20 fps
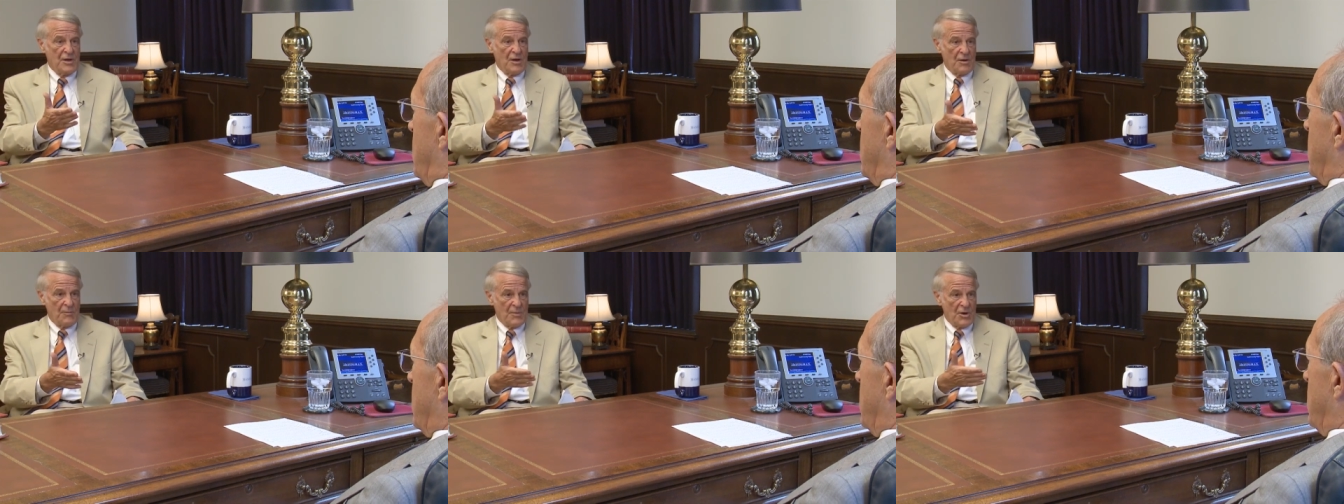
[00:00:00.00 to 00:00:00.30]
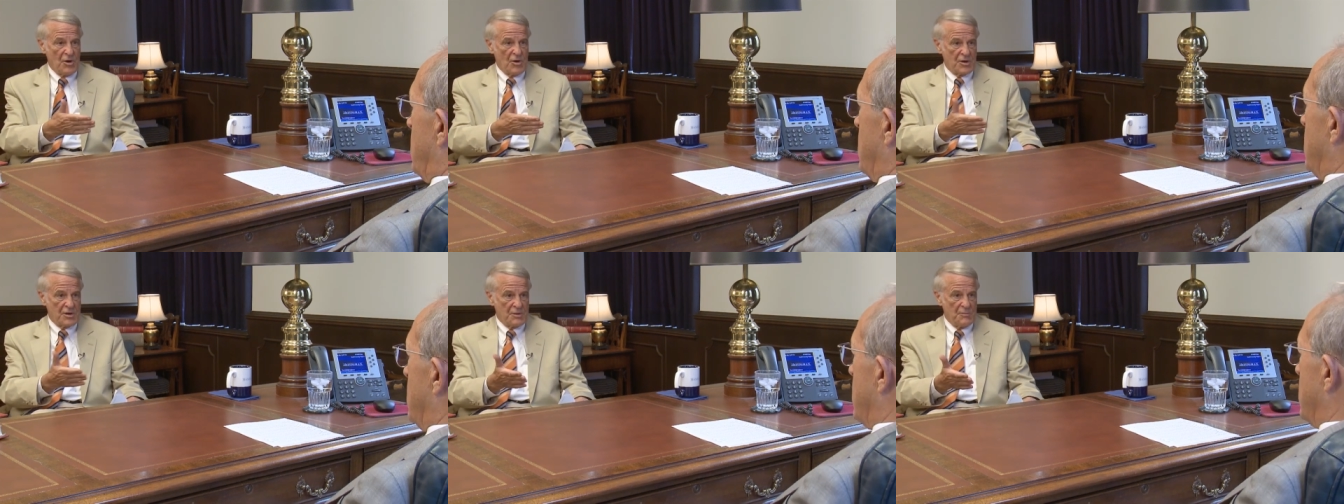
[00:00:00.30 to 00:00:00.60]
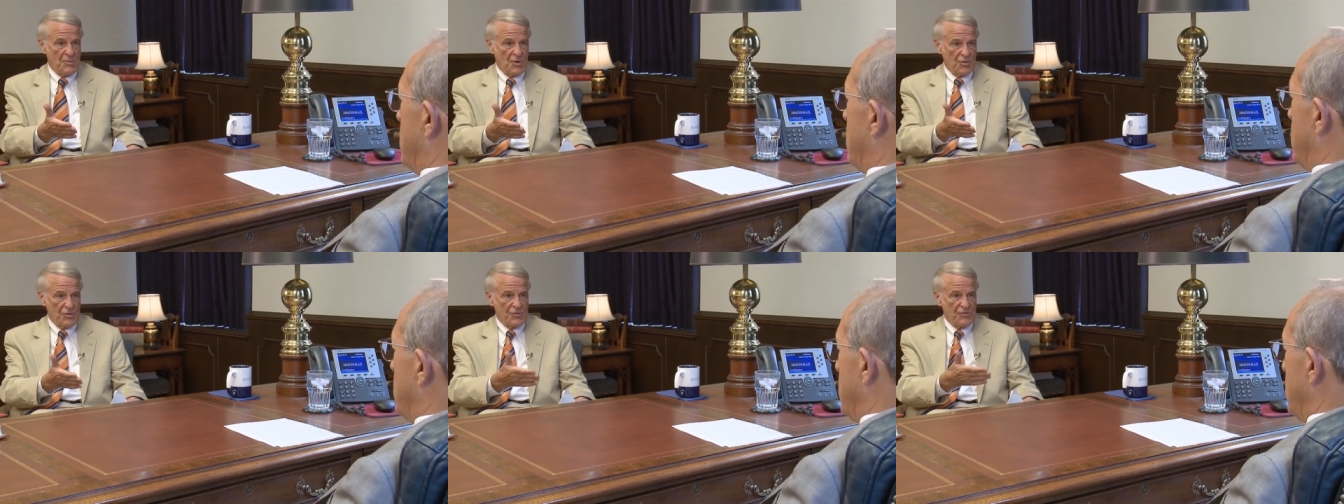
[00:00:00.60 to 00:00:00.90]
American
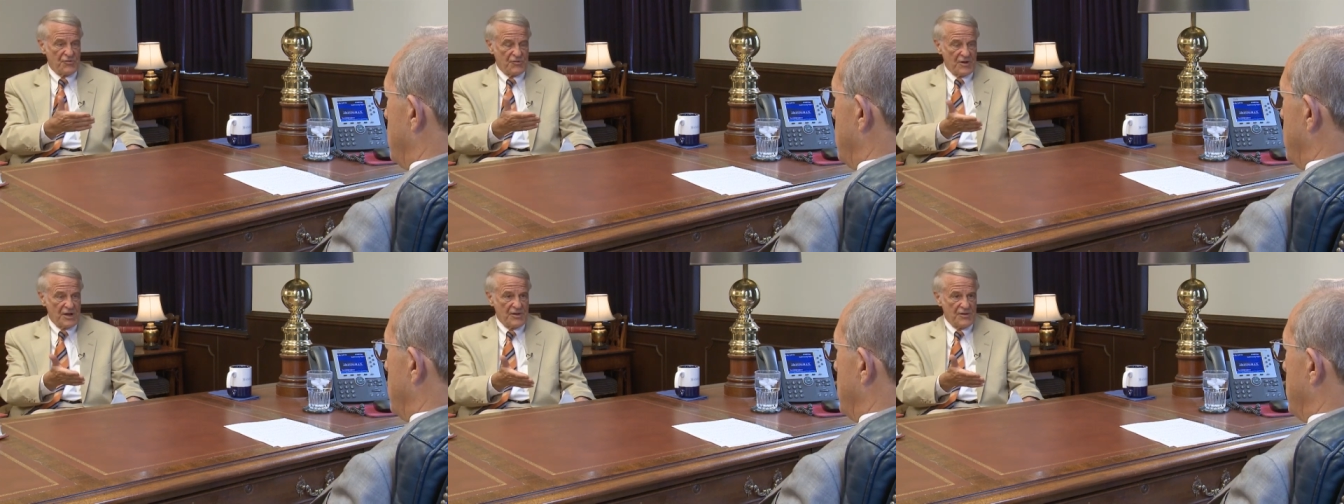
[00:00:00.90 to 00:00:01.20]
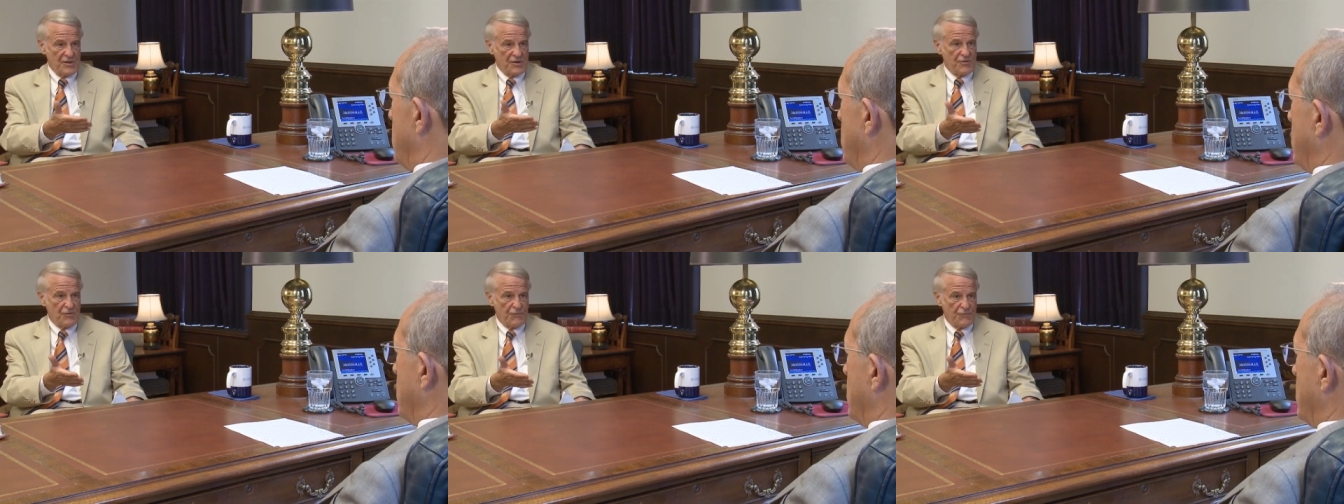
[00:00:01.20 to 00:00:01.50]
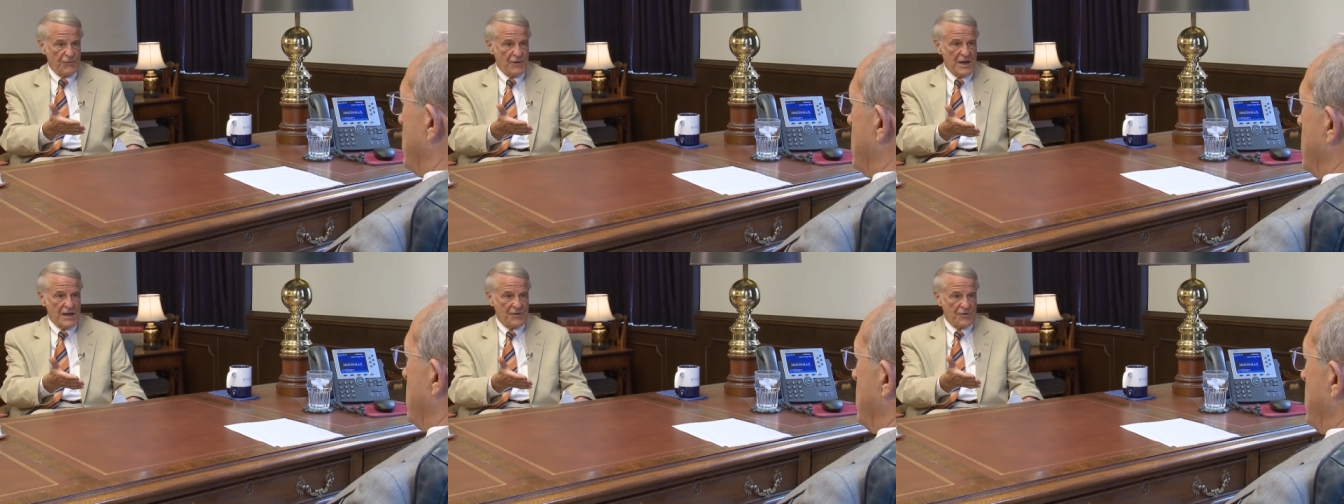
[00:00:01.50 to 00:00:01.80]
Motors, and I think your
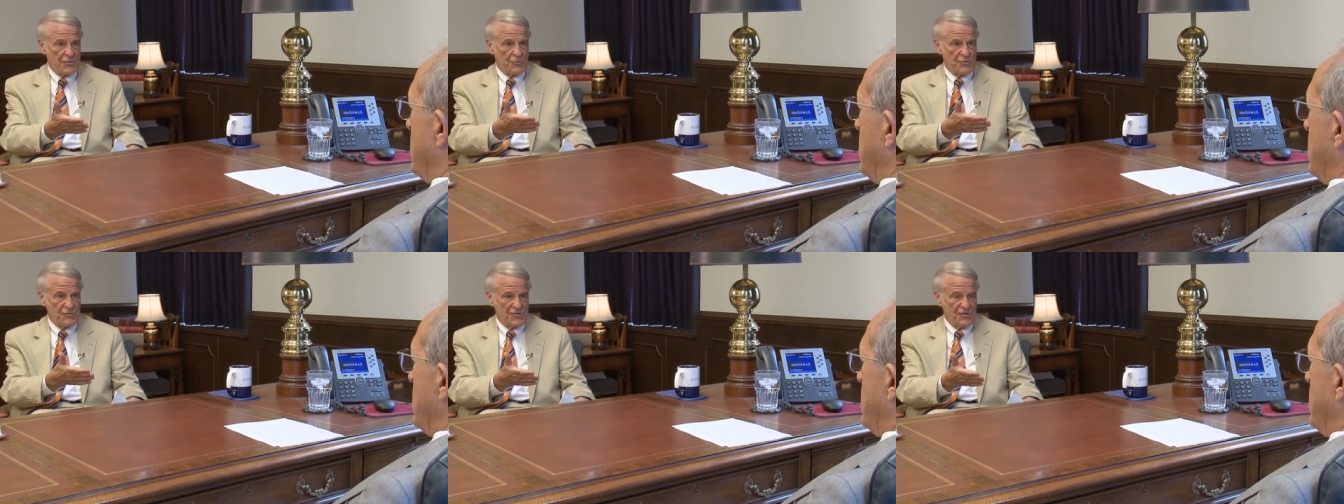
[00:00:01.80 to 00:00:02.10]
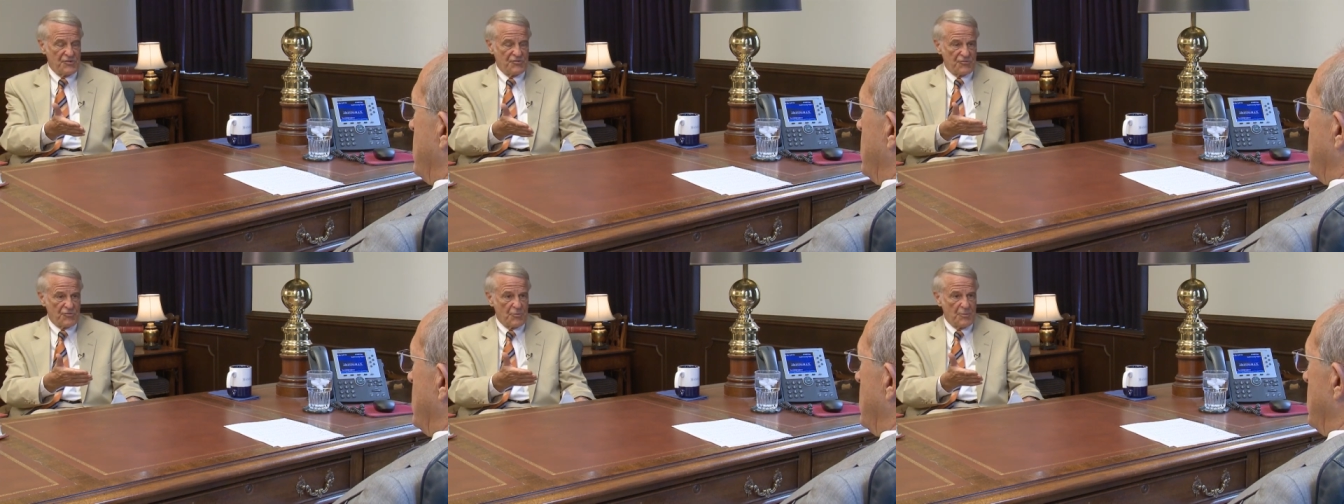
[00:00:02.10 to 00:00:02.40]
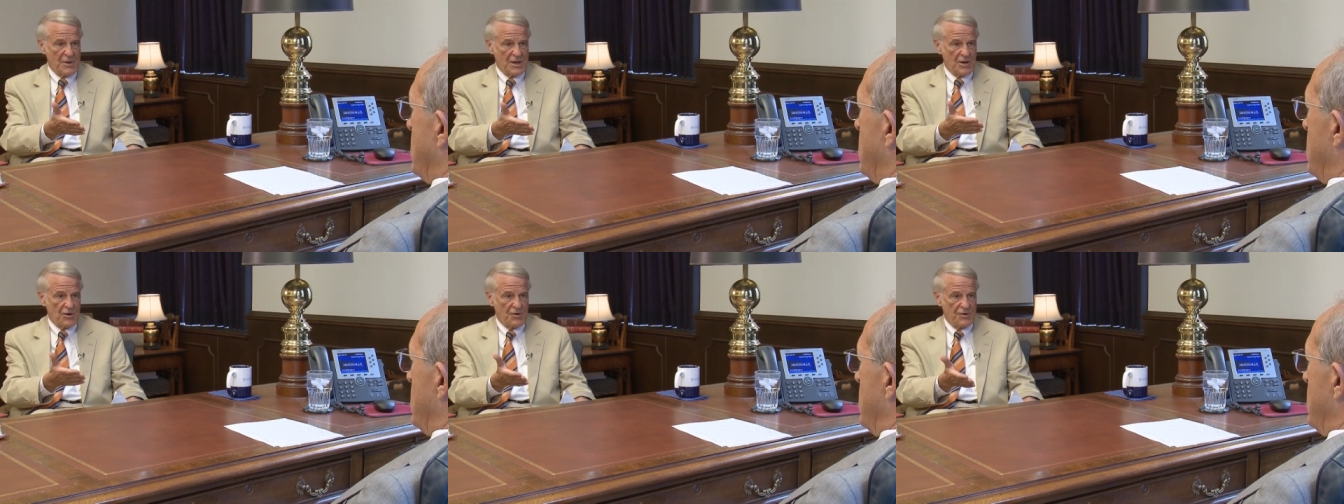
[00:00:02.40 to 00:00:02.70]
father was
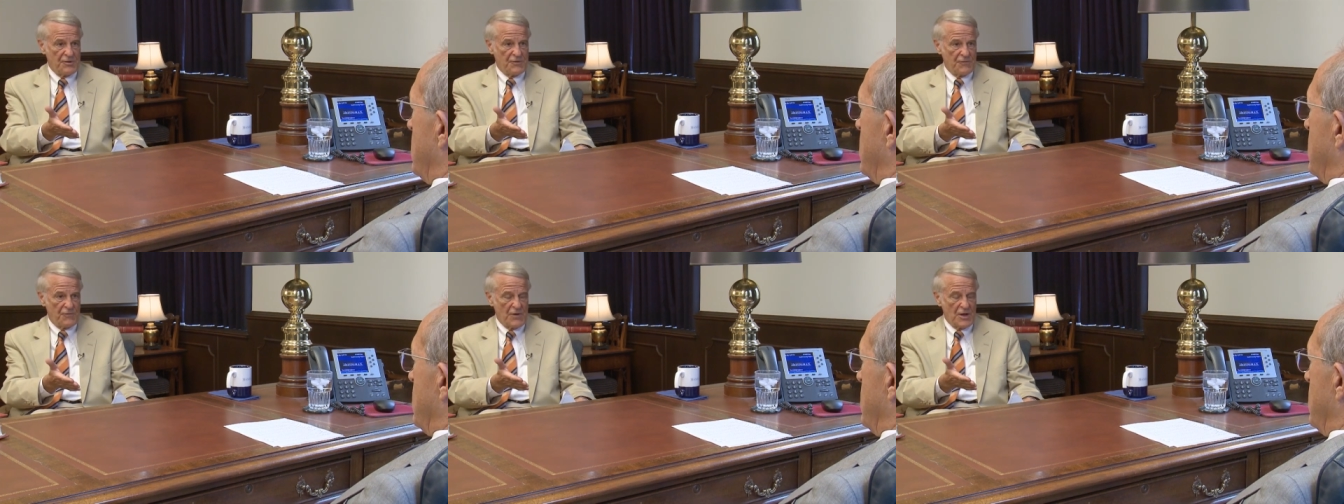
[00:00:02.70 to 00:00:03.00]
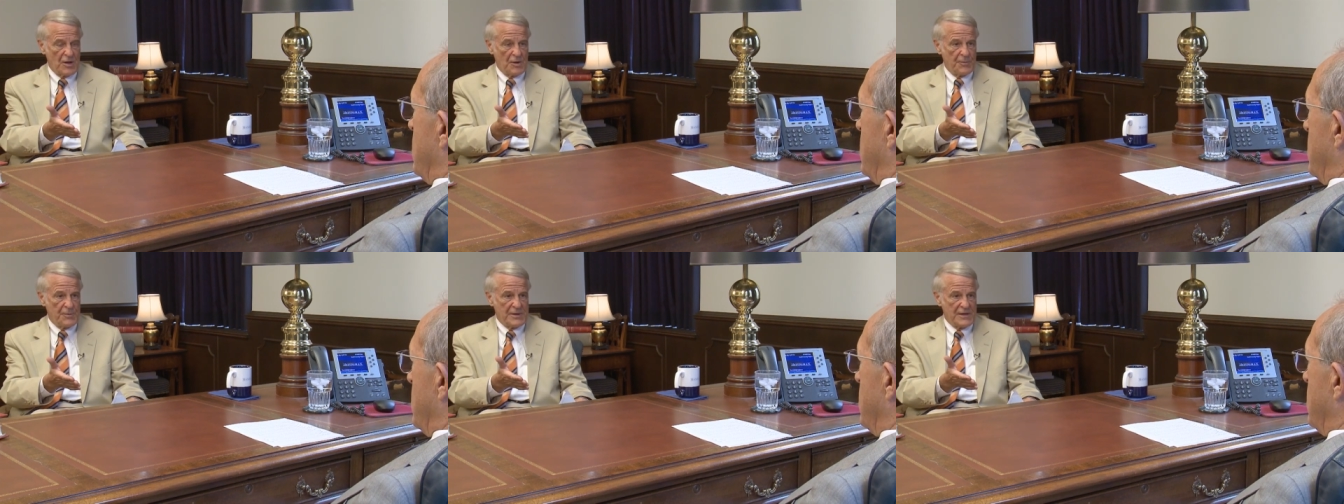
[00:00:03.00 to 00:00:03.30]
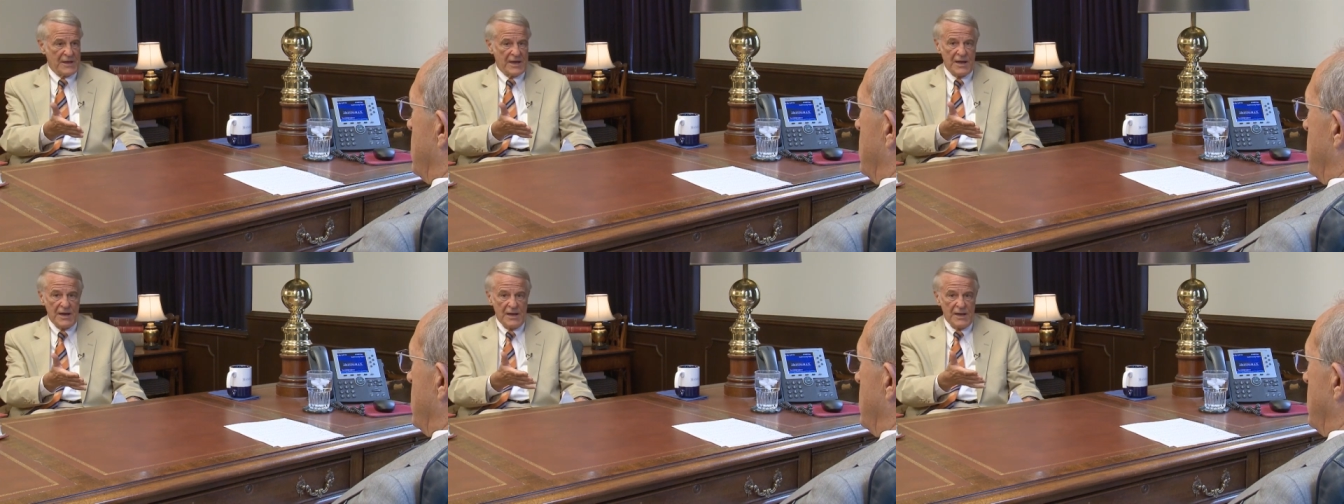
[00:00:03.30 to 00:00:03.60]
instrumental in developing
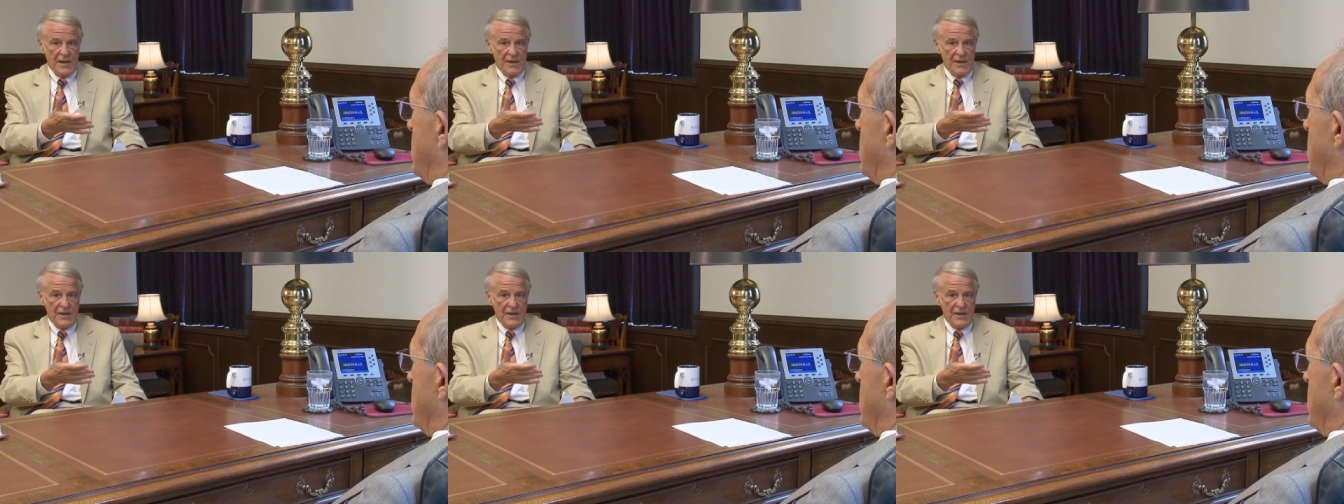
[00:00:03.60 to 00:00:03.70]
that,